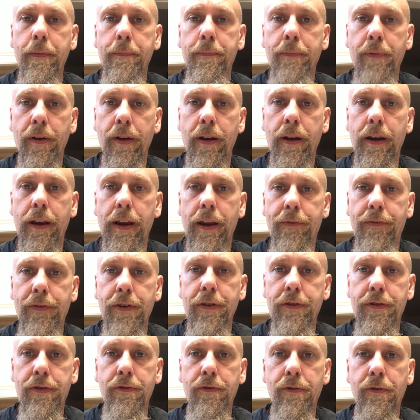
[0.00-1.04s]
but if
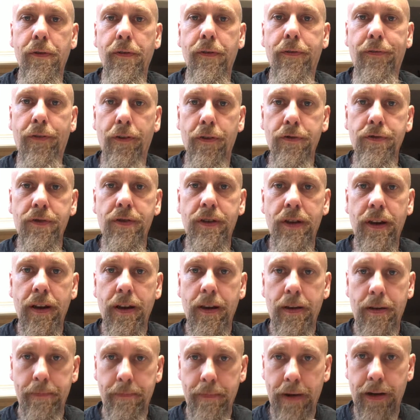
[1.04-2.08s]
you do, first
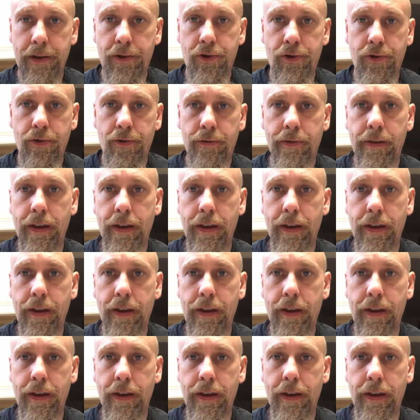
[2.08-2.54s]
make sure